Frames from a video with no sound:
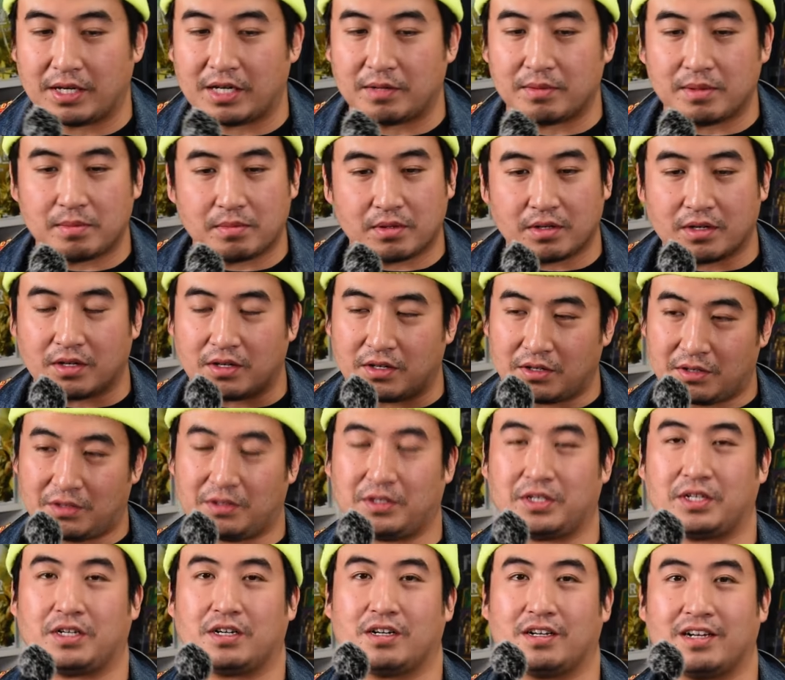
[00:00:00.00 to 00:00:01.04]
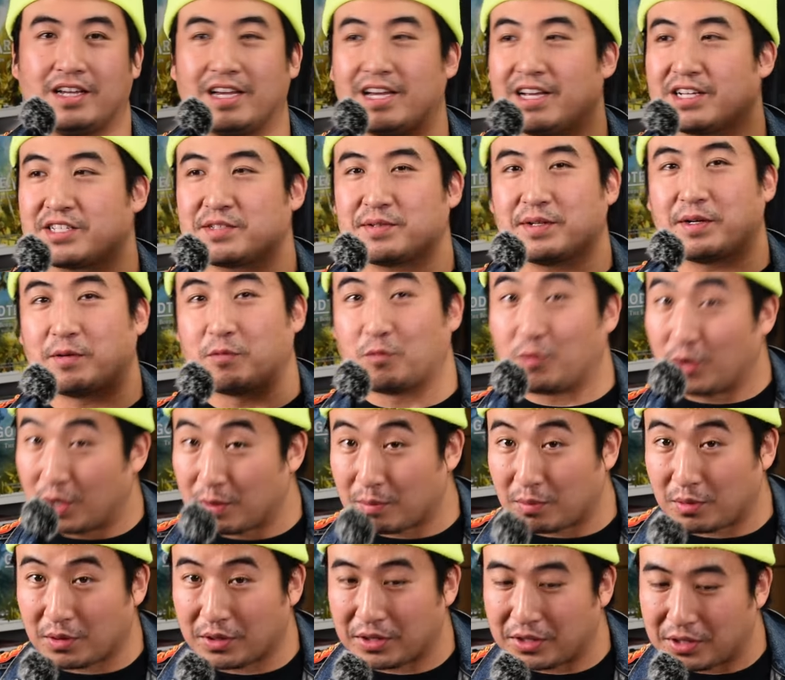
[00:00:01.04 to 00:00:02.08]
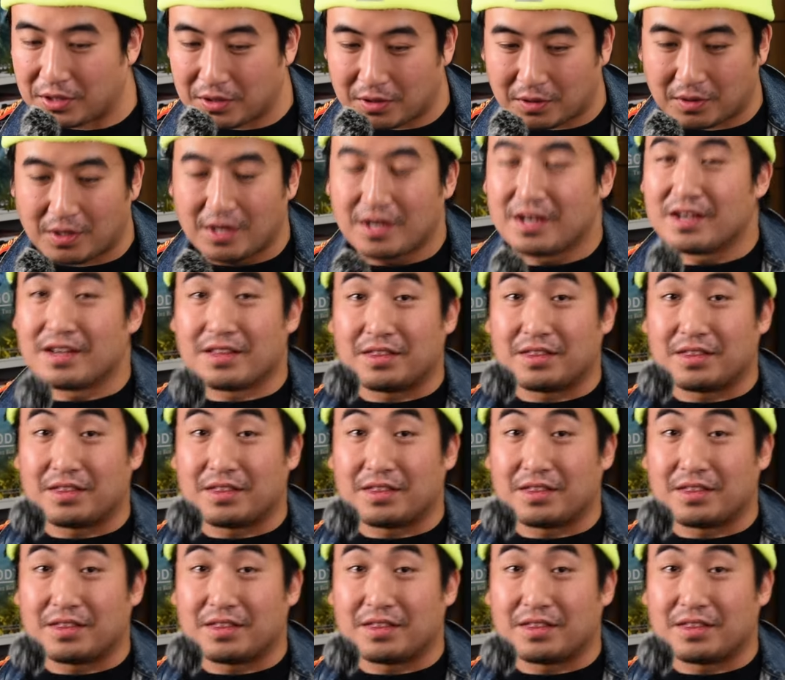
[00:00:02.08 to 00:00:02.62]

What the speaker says: I remember early on X-Wing 1.0,